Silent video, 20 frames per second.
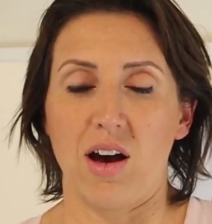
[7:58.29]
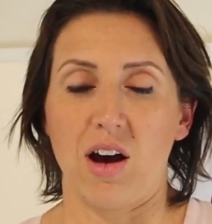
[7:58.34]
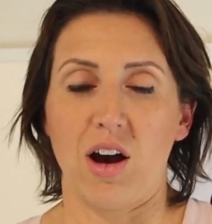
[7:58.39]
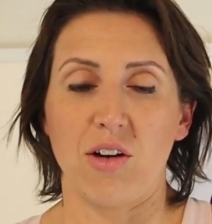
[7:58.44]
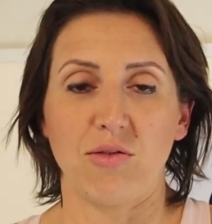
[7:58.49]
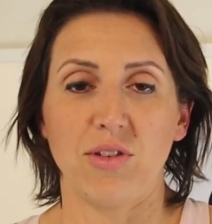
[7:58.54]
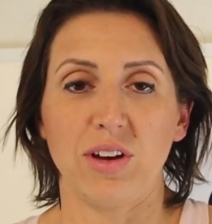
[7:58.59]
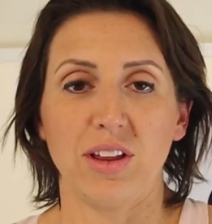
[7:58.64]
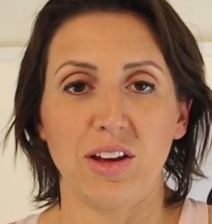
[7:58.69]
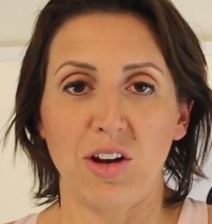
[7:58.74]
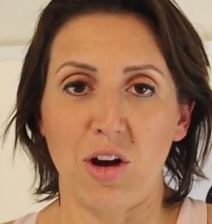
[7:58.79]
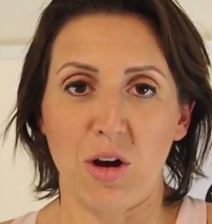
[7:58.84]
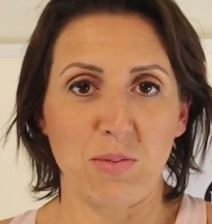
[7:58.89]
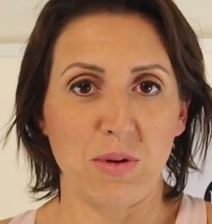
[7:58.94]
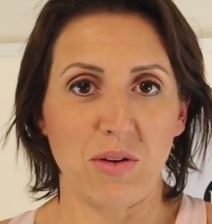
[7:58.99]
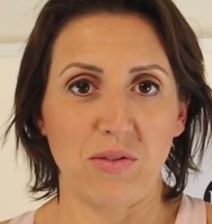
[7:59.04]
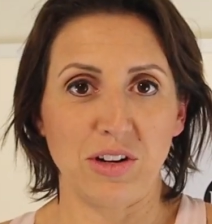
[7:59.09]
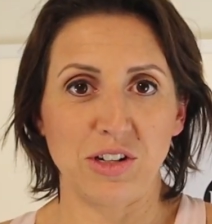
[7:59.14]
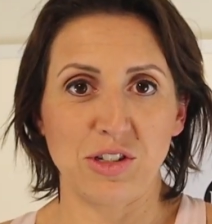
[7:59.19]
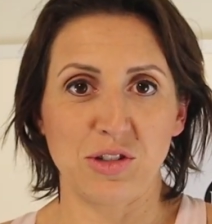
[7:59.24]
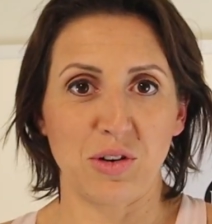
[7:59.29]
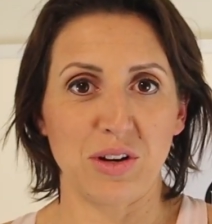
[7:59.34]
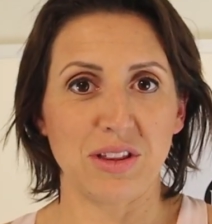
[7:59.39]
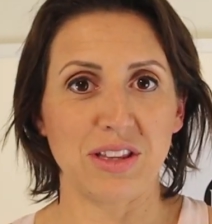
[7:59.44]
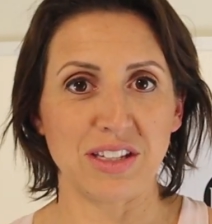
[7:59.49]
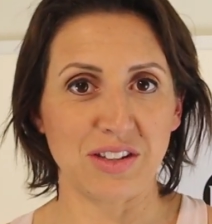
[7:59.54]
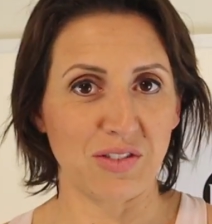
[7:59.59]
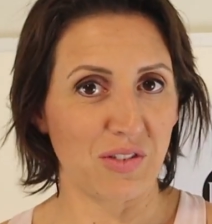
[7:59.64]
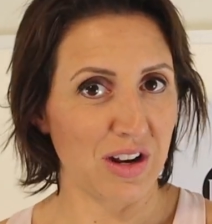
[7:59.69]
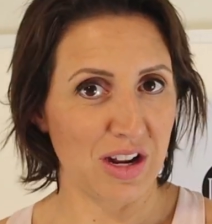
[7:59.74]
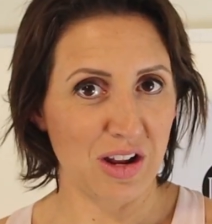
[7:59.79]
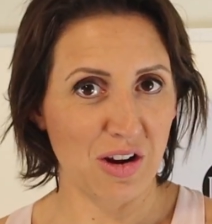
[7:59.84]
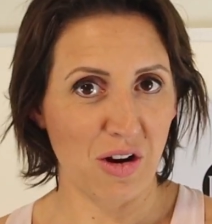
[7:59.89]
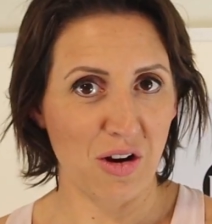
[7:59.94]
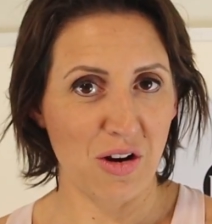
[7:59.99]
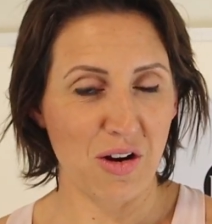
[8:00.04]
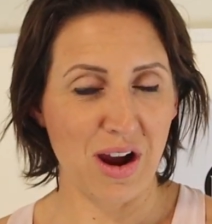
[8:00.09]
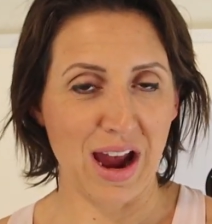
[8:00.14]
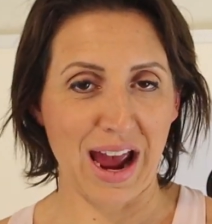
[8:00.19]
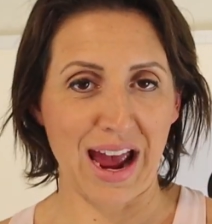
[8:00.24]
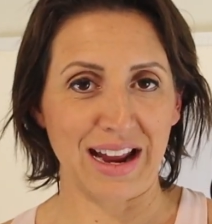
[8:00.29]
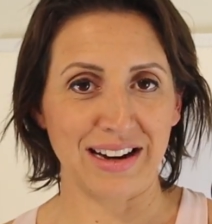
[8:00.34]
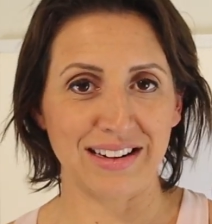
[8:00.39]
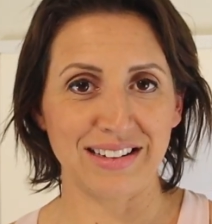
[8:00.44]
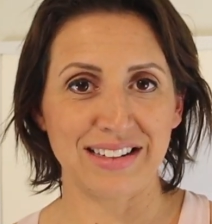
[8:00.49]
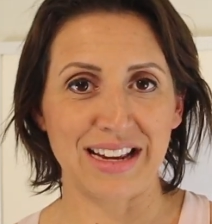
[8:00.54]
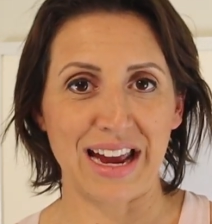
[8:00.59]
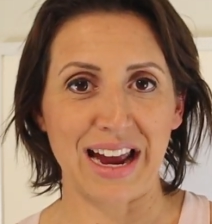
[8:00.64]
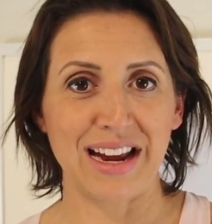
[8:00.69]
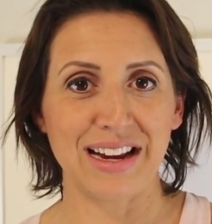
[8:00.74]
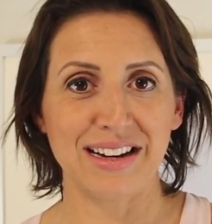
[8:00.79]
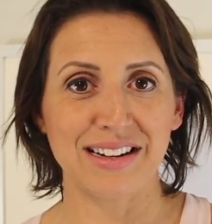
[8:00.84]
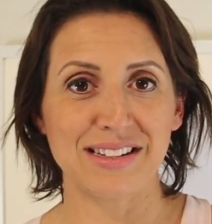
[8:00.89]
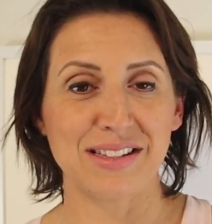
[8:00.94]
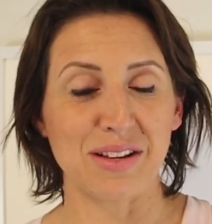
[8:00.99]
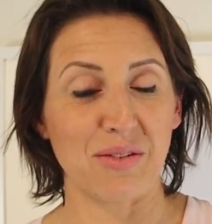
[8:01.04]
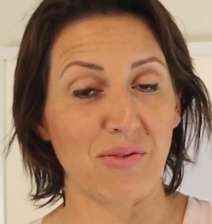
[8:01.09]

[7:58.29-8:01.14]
I really hope you've enjoyed this video and gained